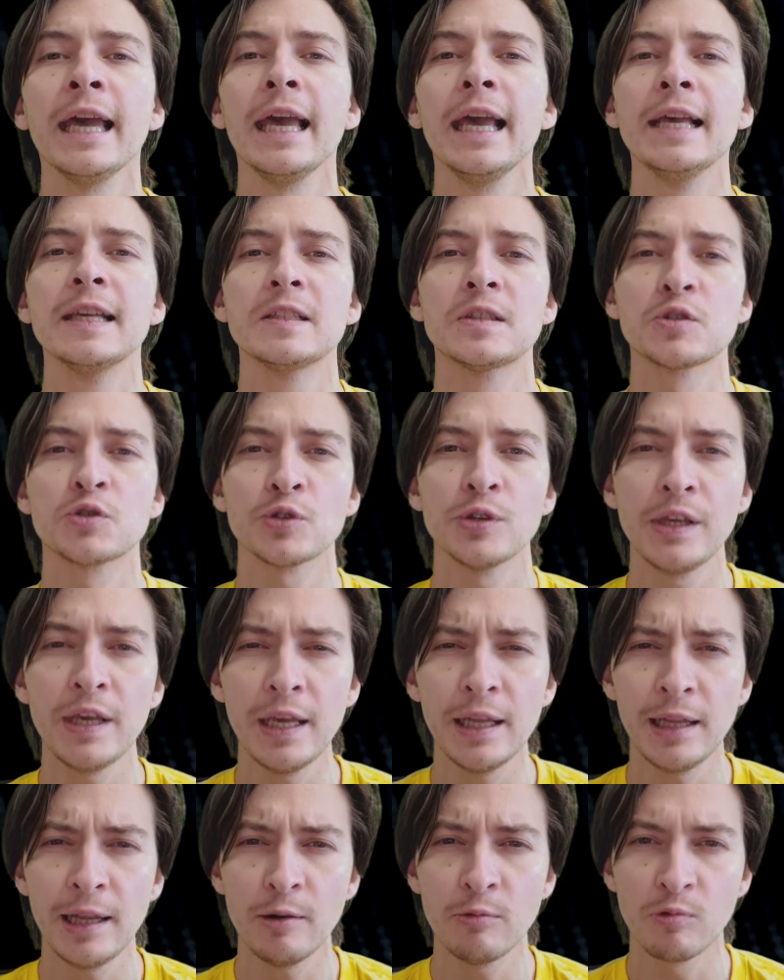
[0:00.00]
is
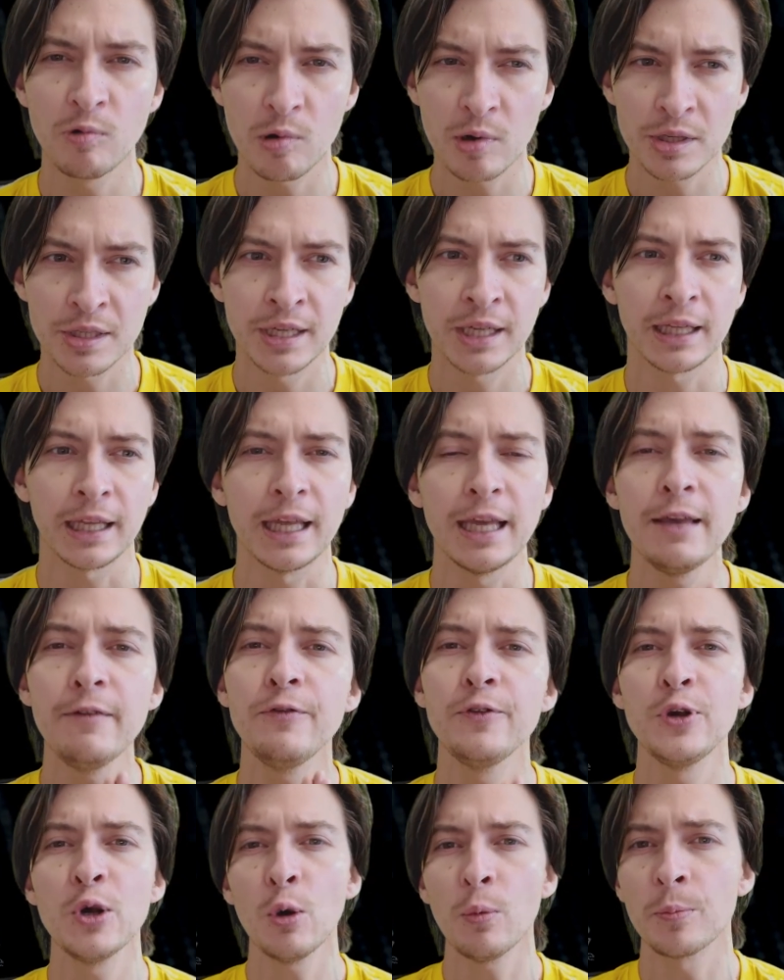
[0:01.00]
really worth it
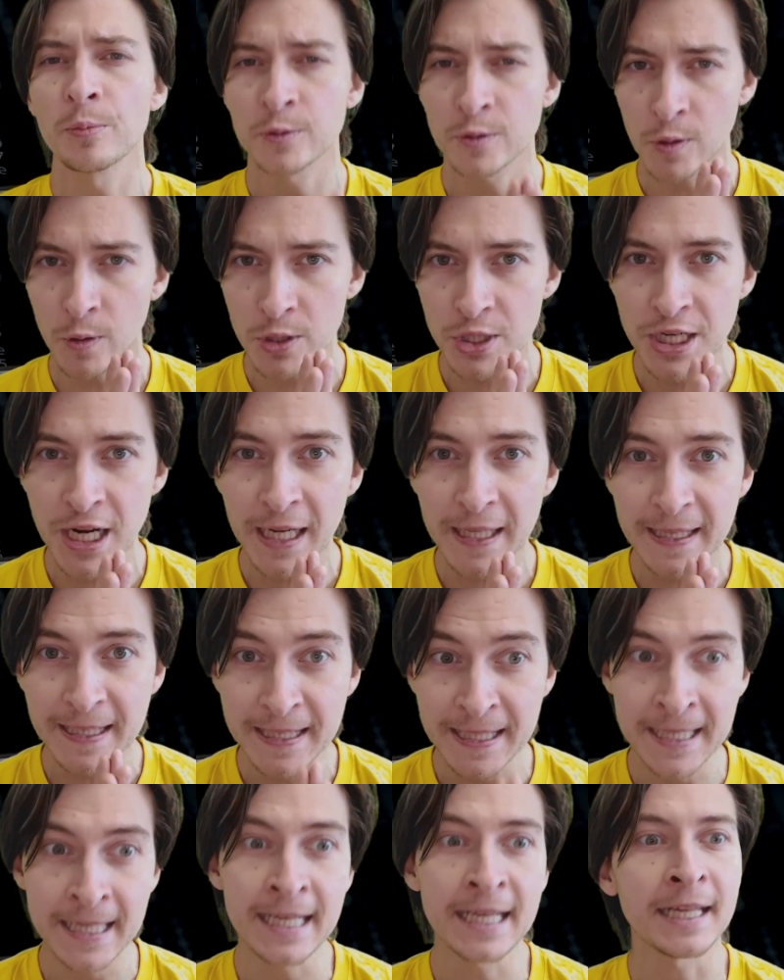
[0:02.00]
if your project
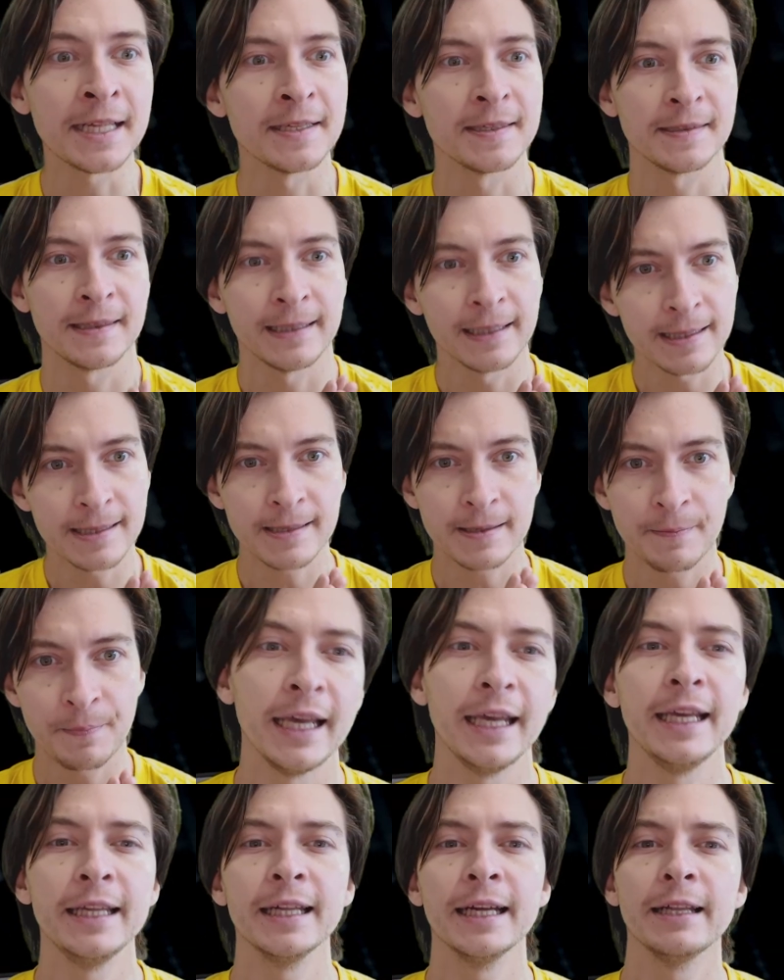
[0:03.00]
needs it.
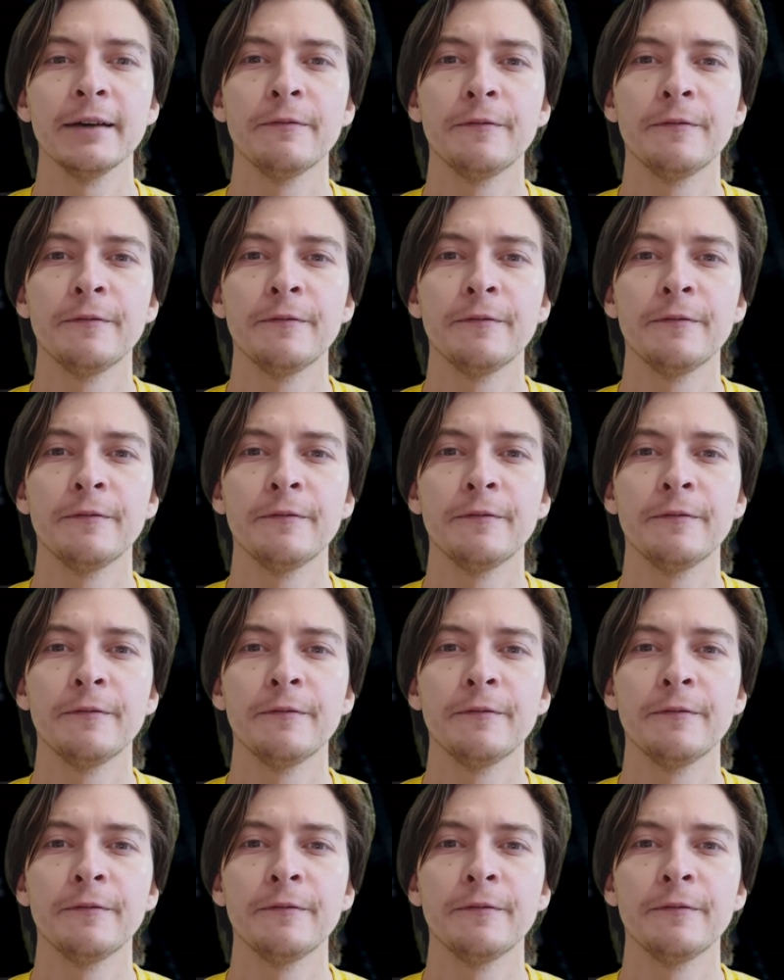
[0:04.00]
It had a